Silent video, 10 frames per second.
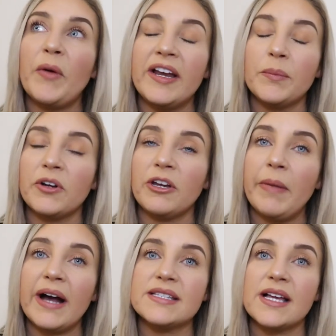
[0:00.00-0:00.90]
anybody
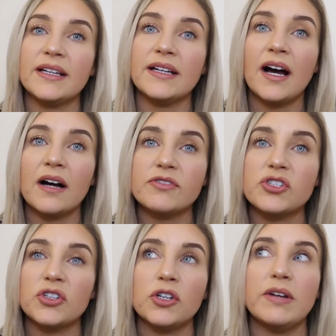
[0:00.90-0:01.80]
by telling half a
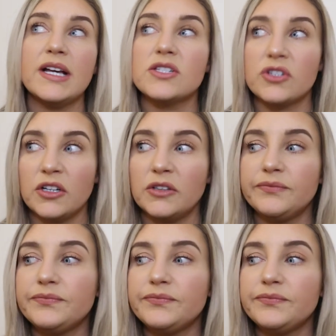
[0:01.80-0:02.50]
story. So